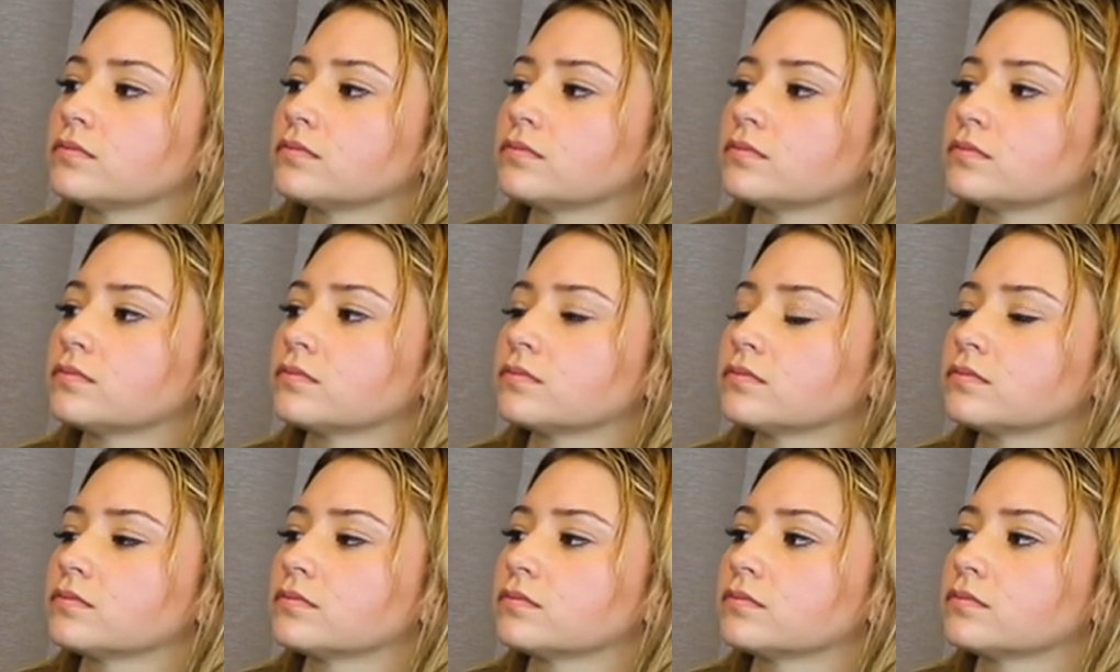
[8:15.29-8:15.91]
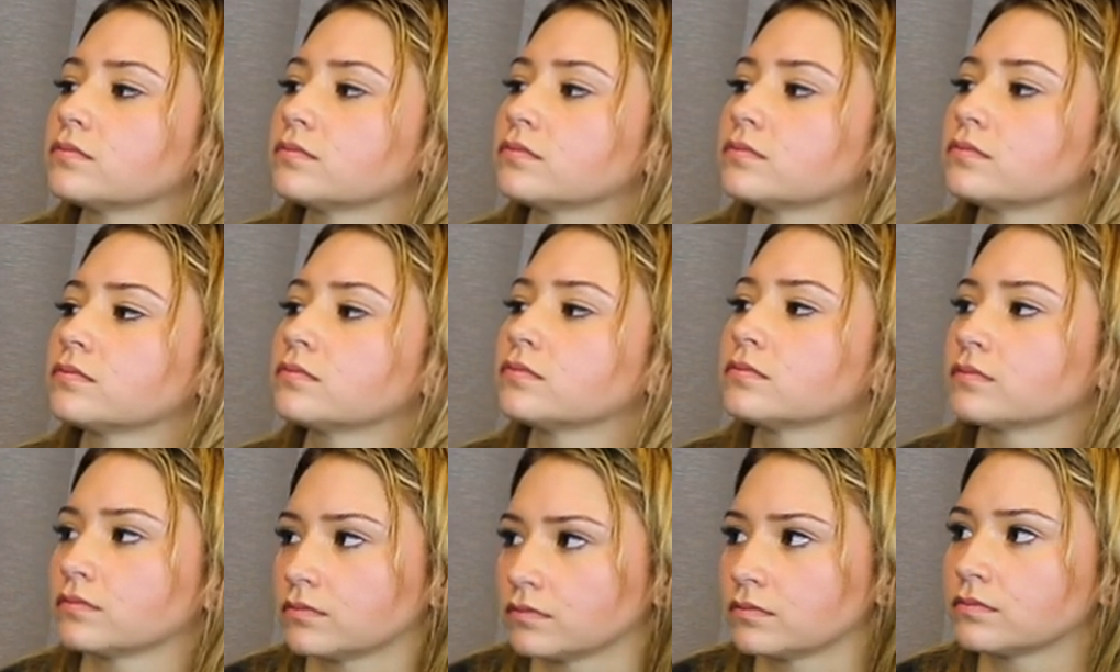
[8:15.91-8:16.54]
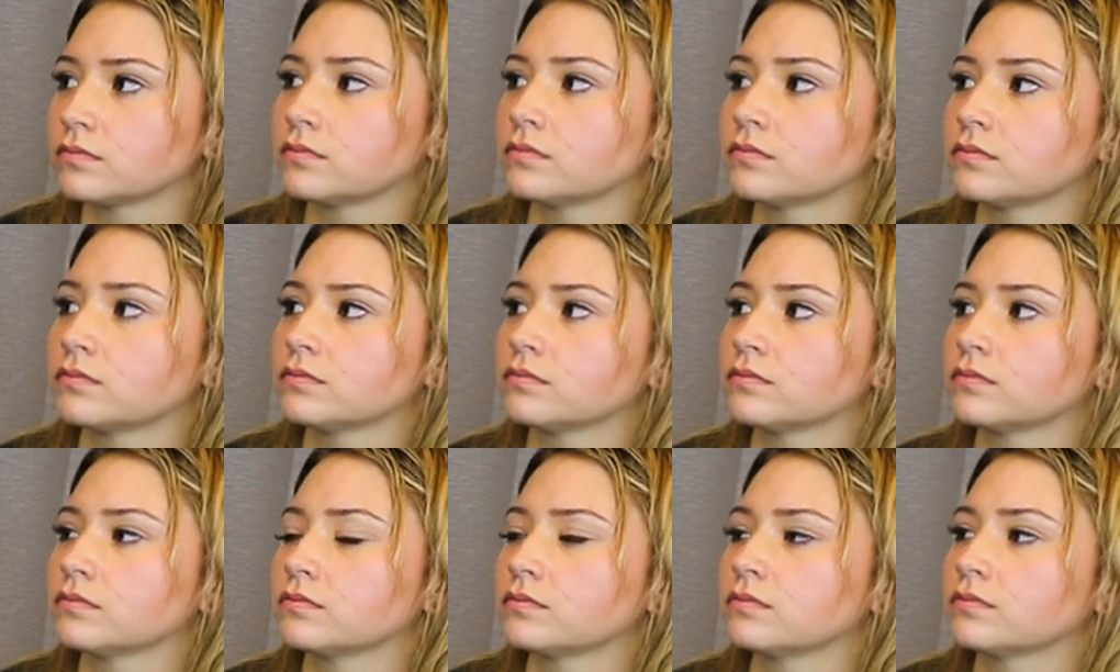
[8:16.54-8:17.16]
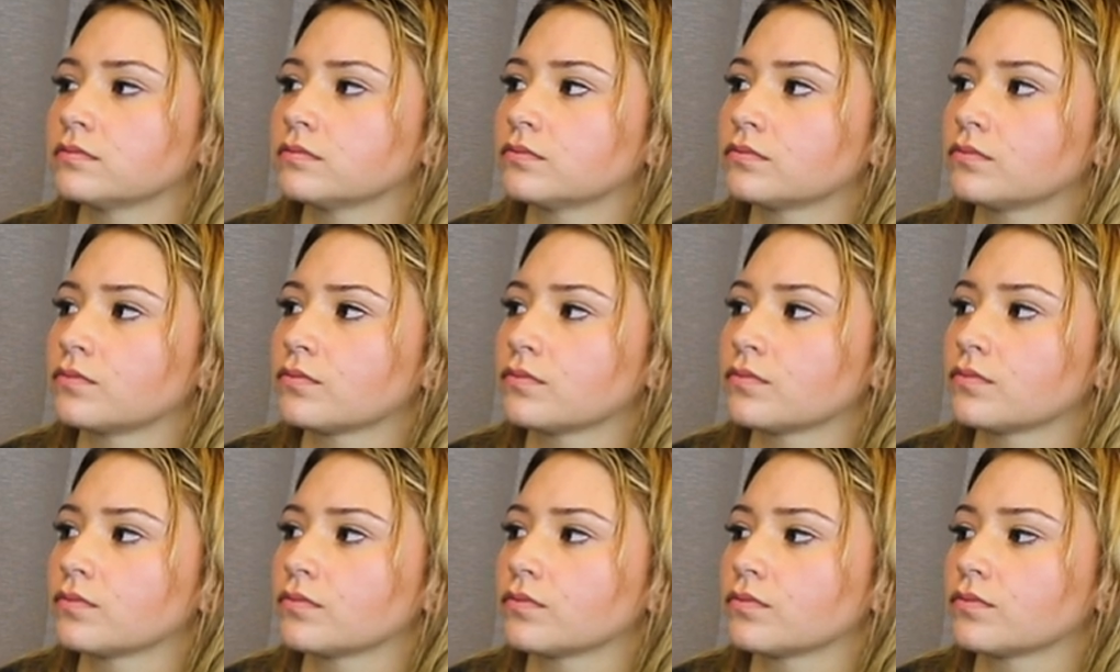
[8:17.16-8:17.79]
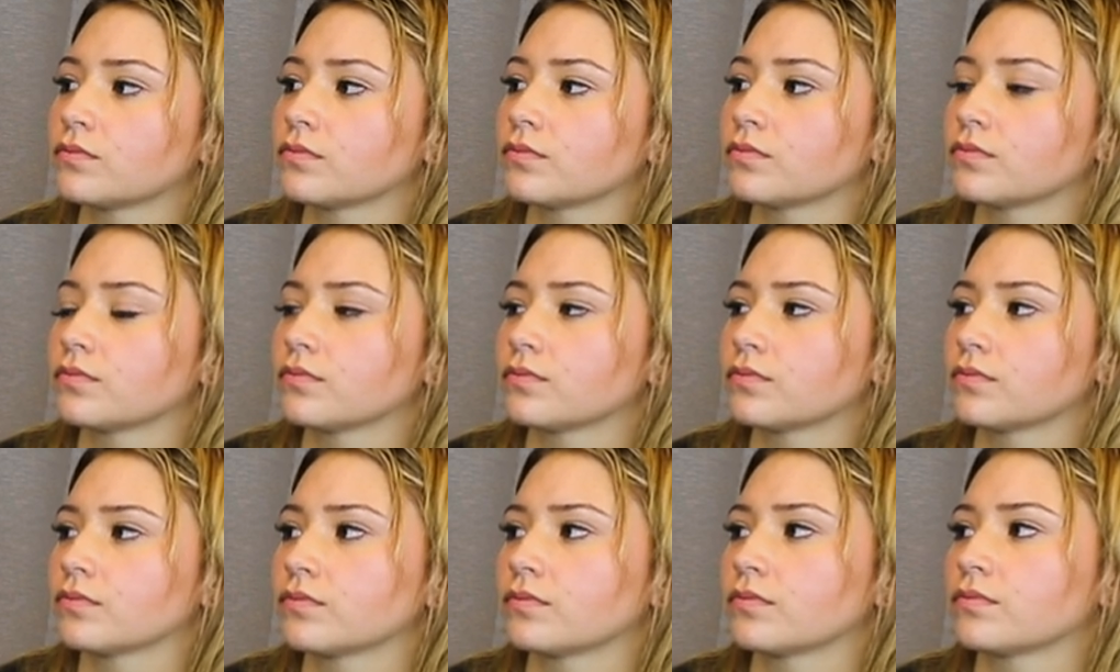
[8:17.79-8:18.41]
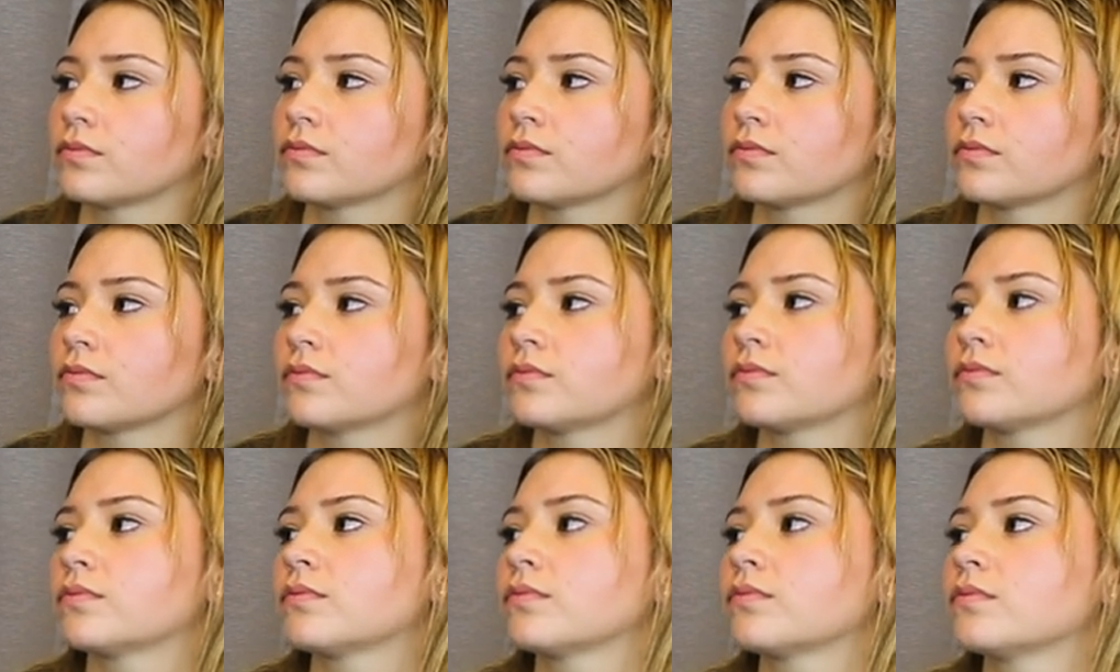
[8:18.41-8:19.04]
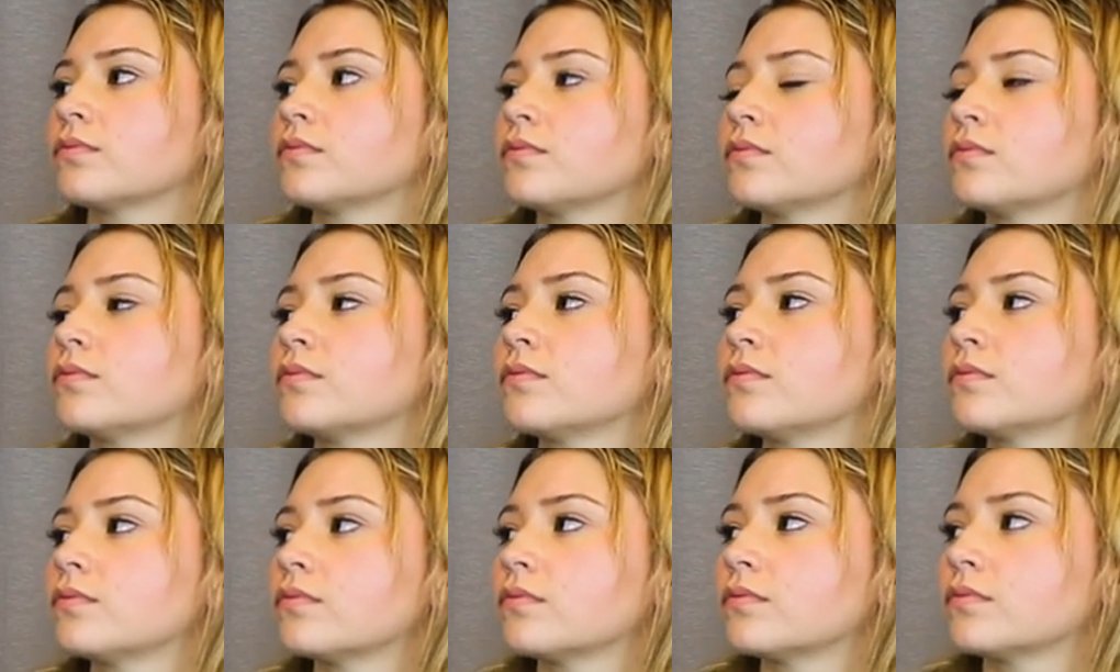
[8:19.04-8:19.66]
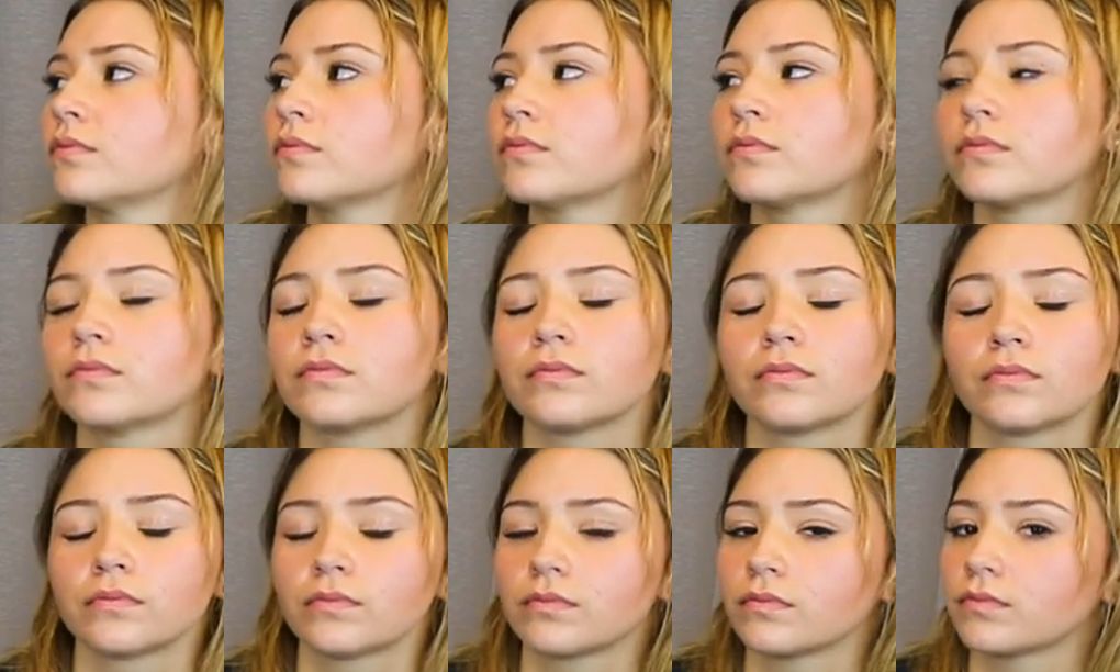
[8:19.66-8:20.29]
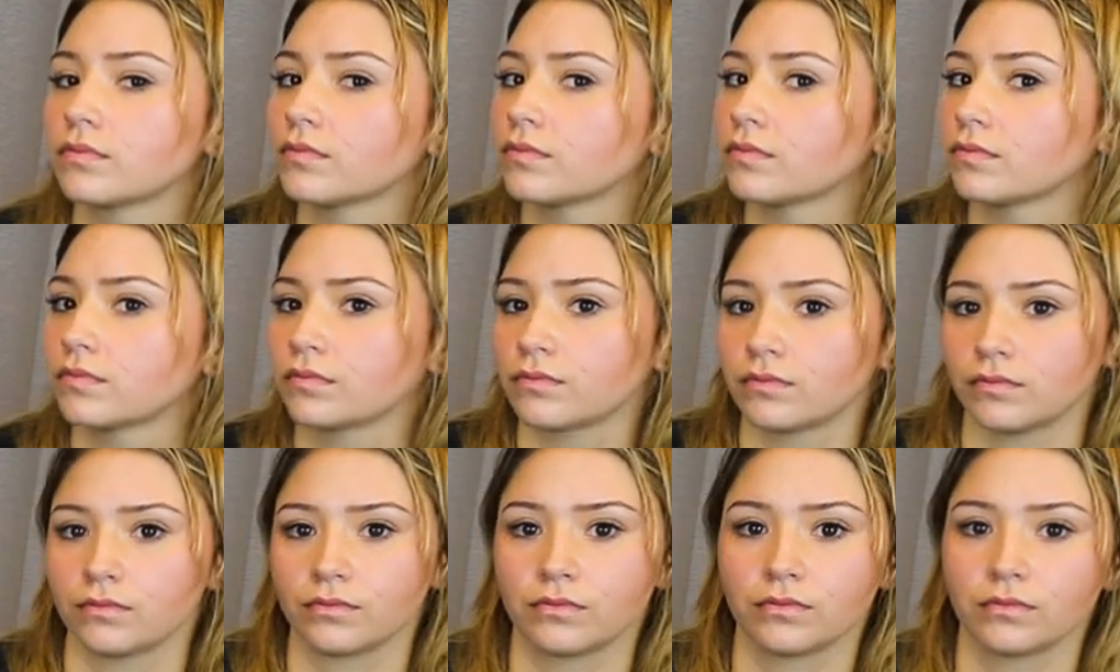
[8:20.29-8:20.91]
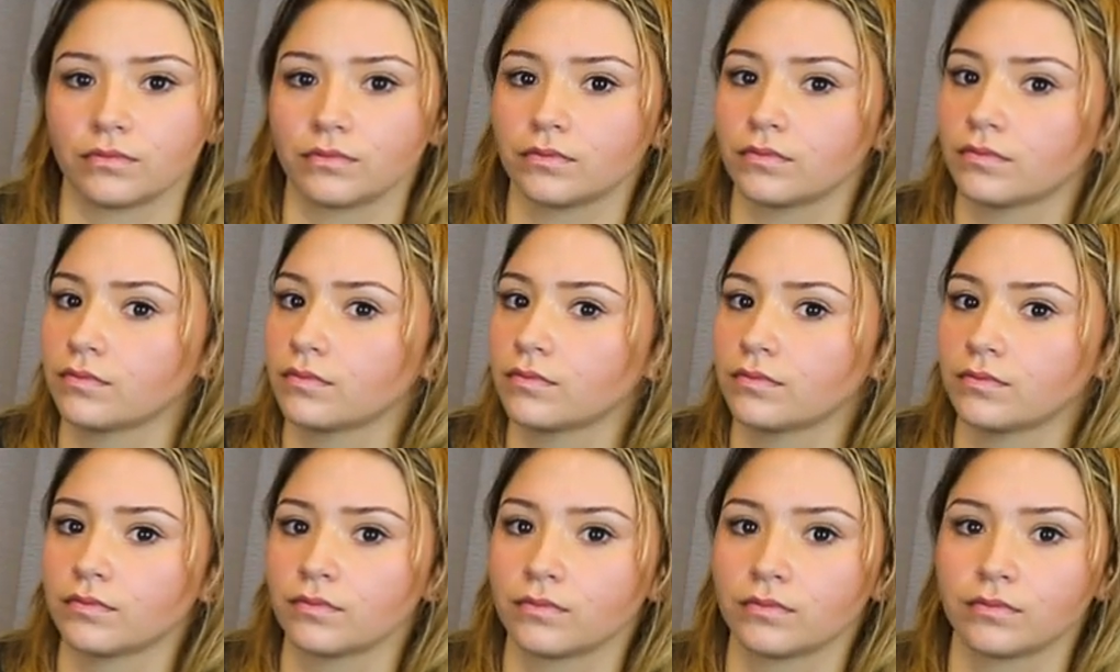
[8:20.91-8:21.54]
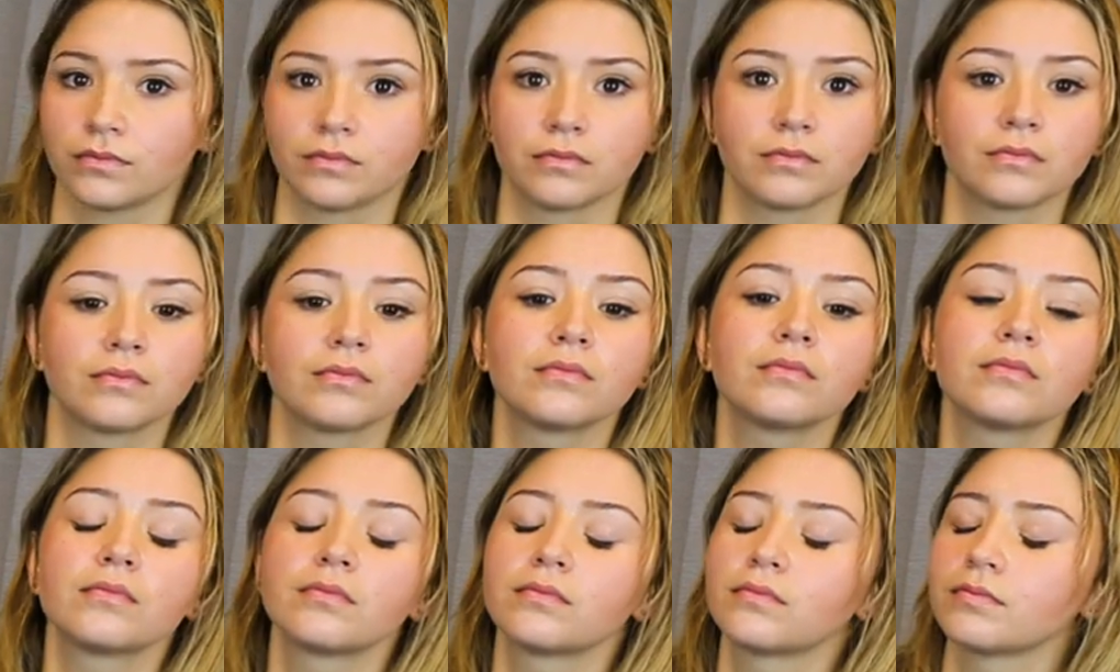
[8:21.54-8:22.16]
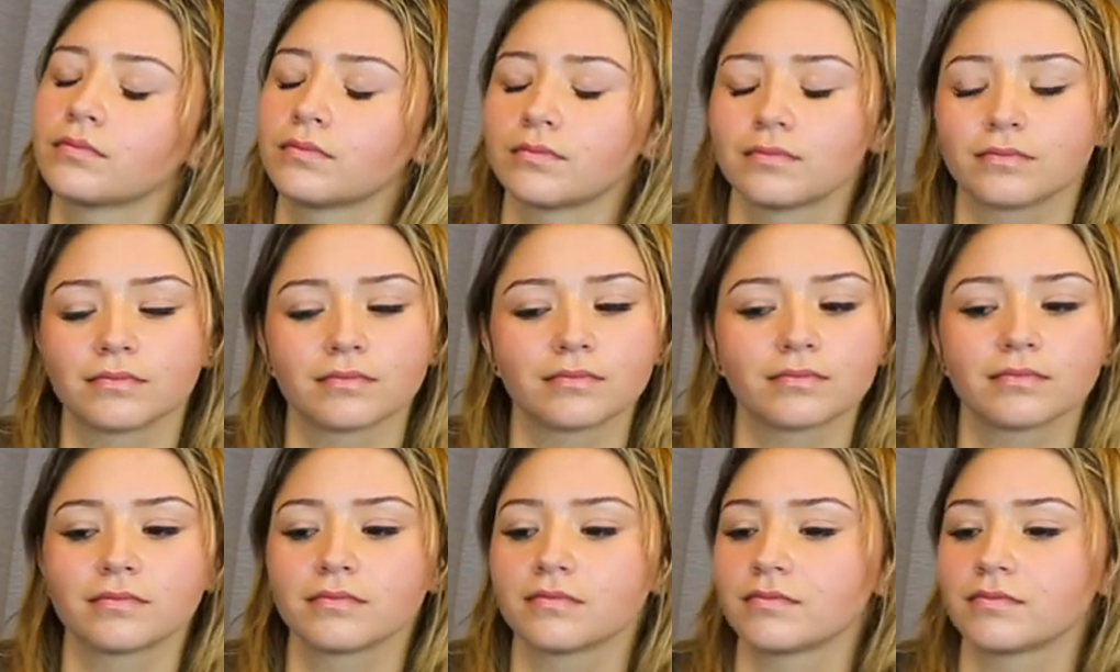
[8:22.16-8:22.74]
This person isn't speaking.